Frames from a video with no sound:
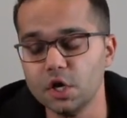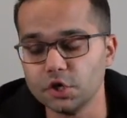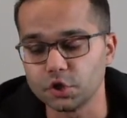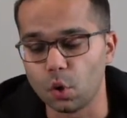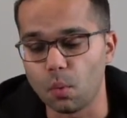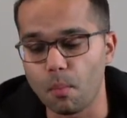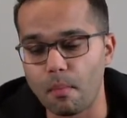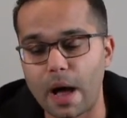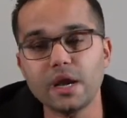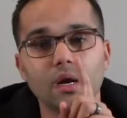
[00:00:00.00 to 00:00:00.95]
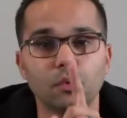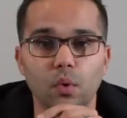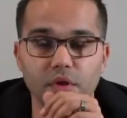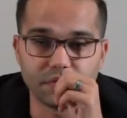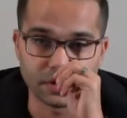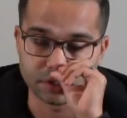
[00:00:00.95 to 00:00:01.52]
So my number
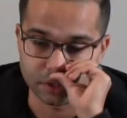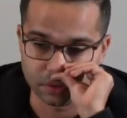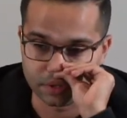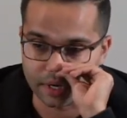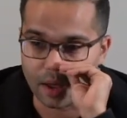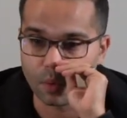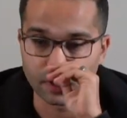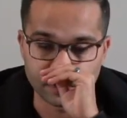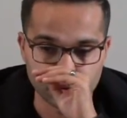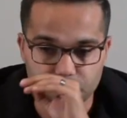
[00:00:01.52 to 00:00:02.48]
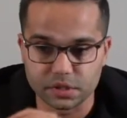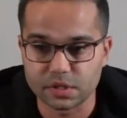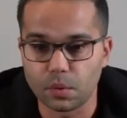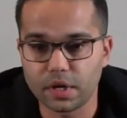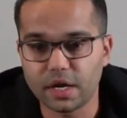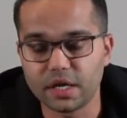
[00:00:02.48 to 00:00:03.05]
one thing to you that I want to do is I
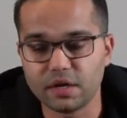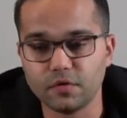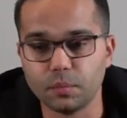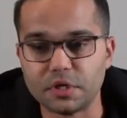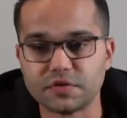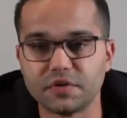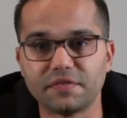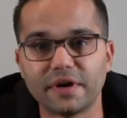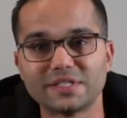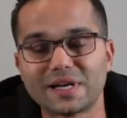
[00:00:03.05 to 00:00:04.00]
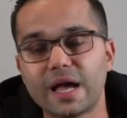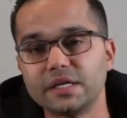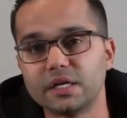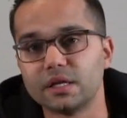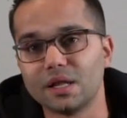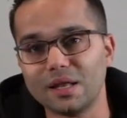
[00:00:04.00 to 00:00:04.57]
want to kind of give you a piece of advice that I
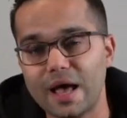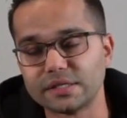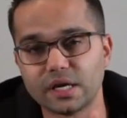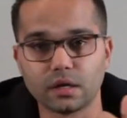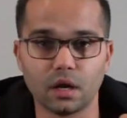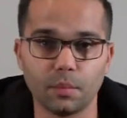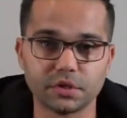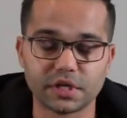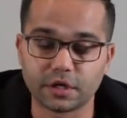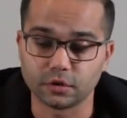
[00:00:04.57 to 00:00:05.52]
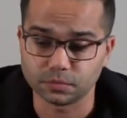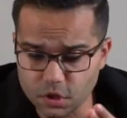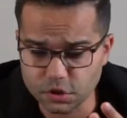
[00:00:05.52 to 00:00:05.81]
did in the last economic cycle.